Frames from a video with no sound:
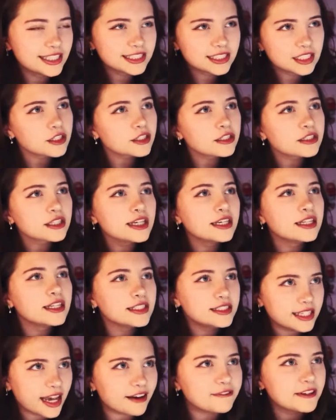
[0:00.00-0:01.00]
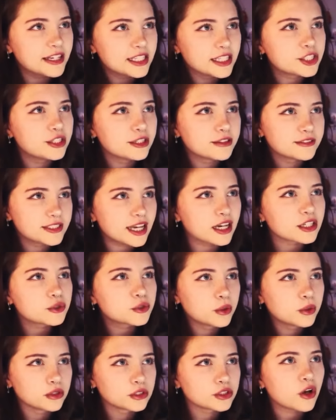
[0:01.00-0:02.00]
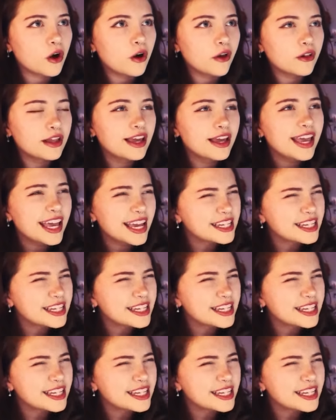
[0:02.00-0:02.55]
is literally in the definition of sexual assault.